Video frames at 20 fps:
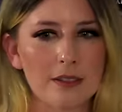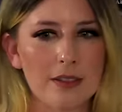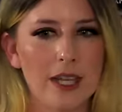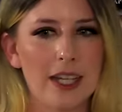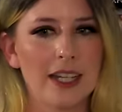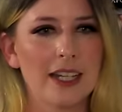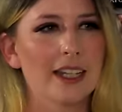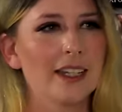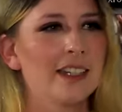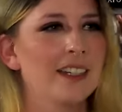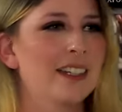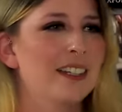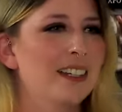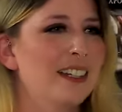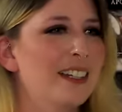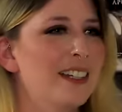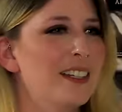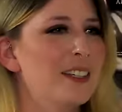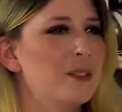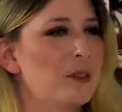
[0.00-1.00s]
Like,
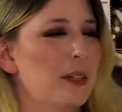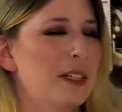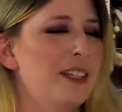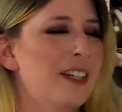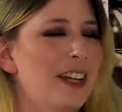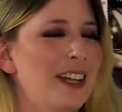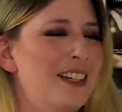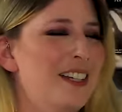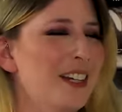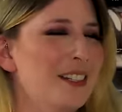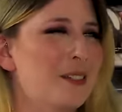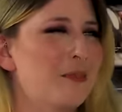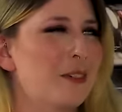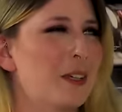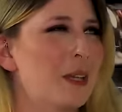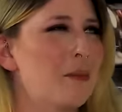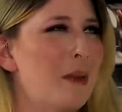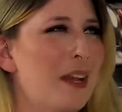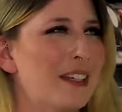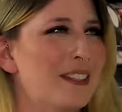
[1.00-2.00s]
so it doesn't
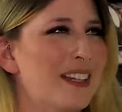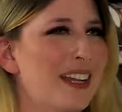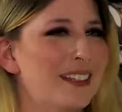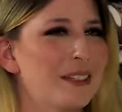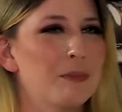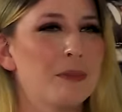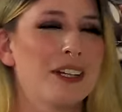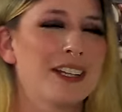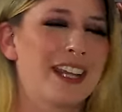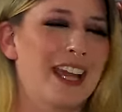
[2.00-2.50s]
really make sense. But